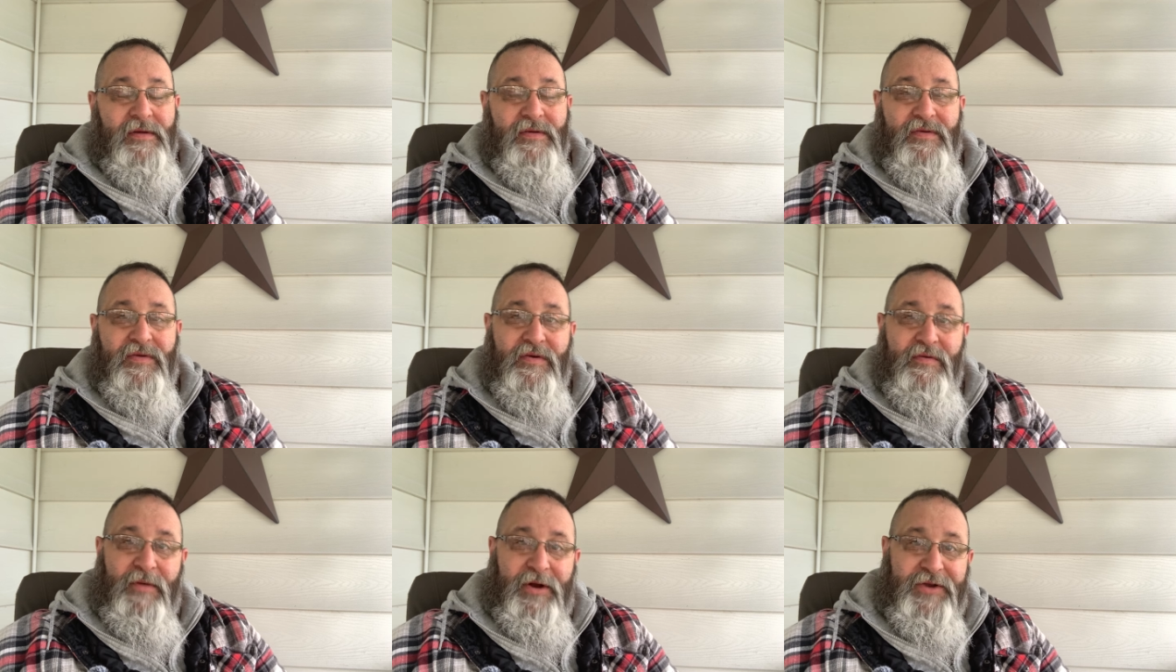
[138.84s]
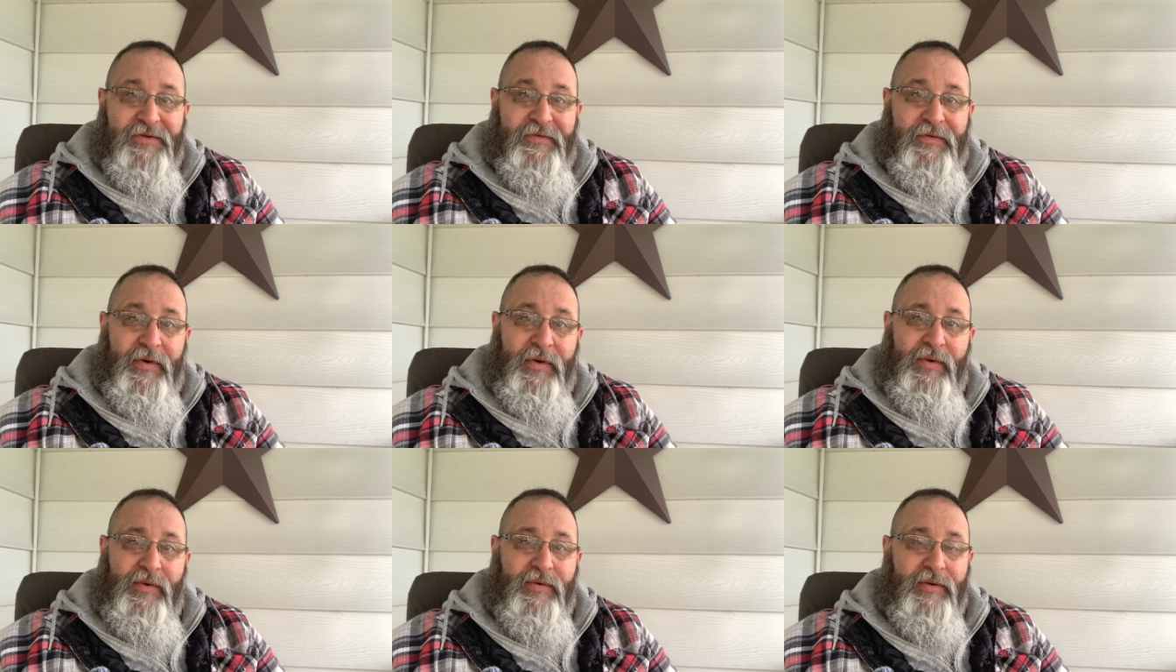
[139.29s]
too much
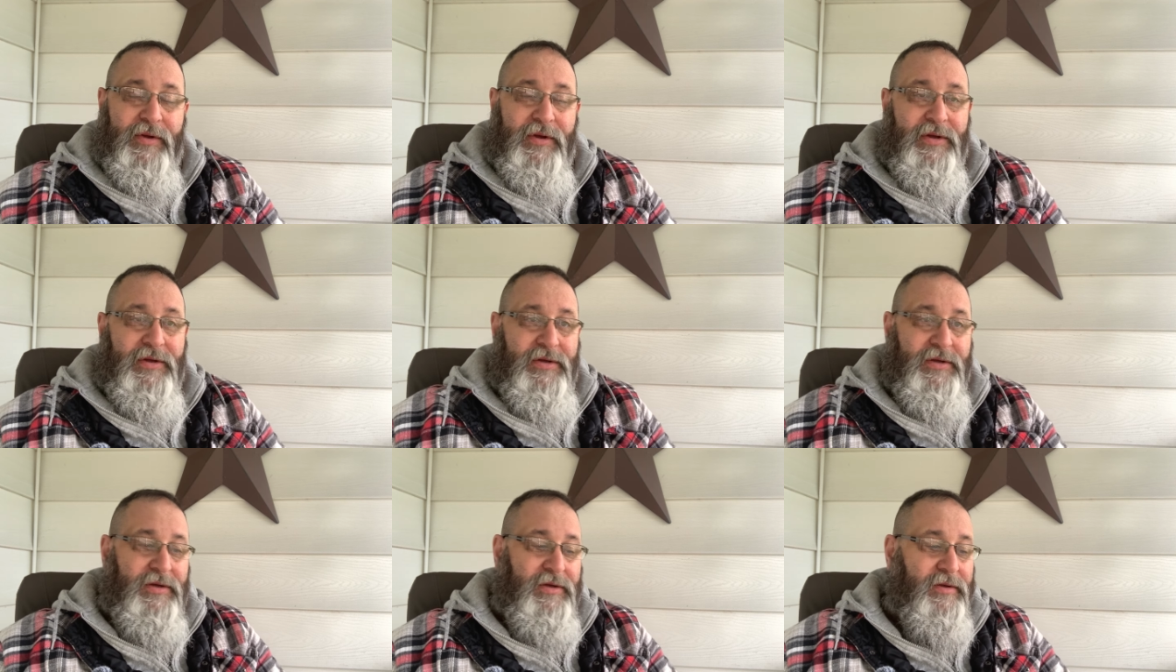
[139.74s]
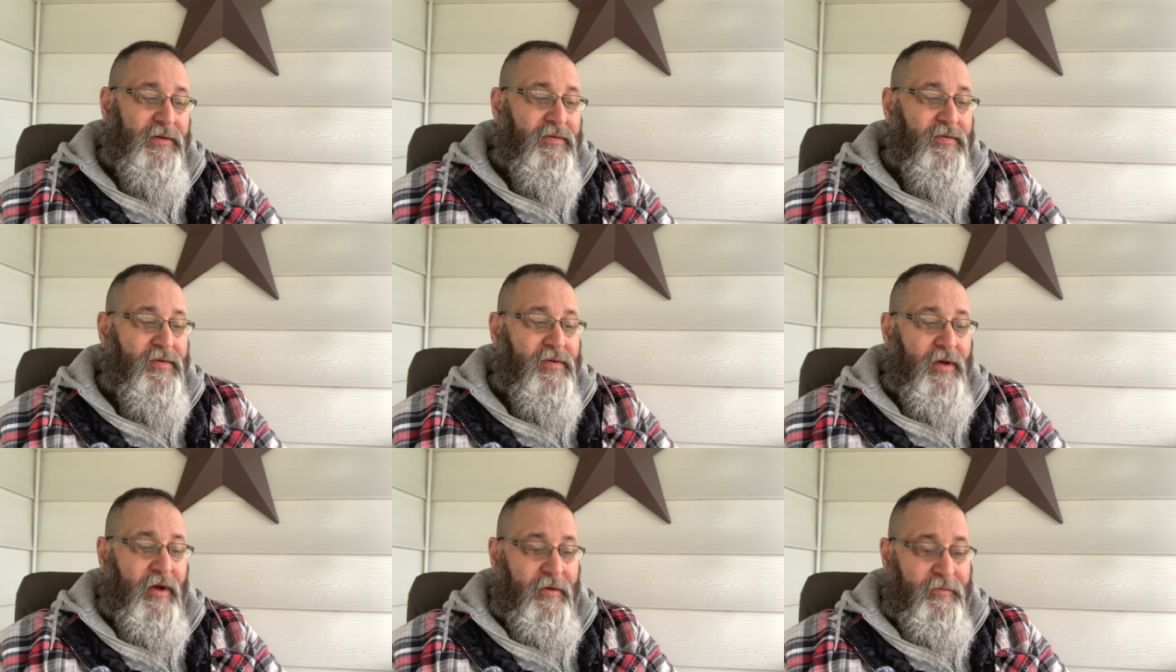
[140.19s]
food.
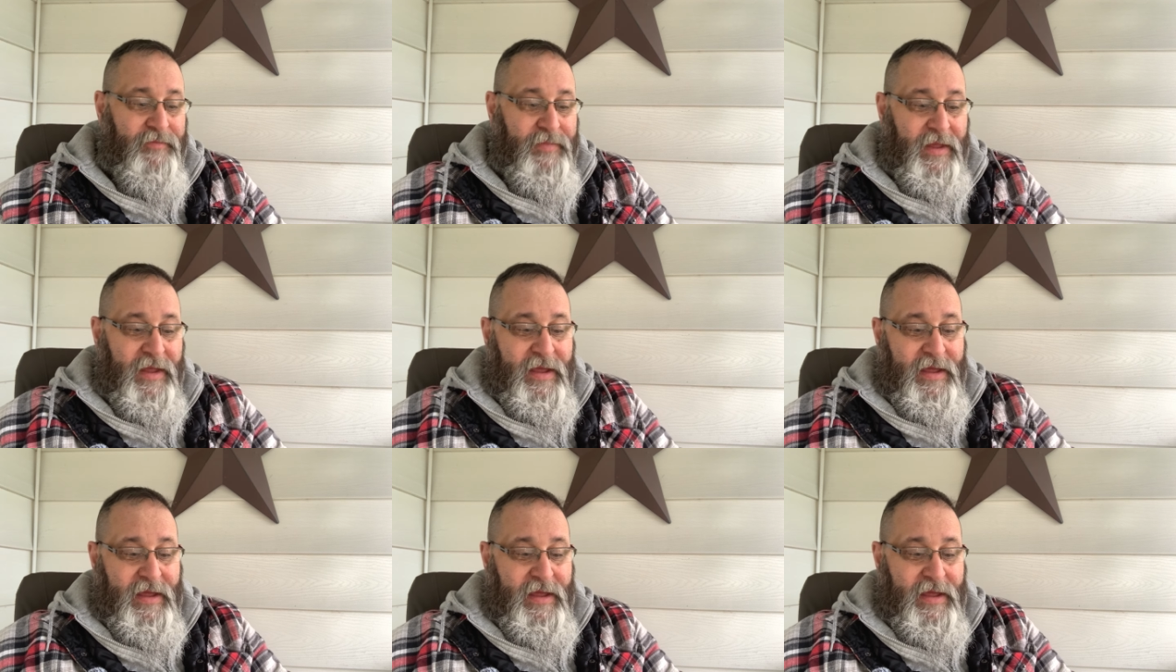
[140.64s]
So,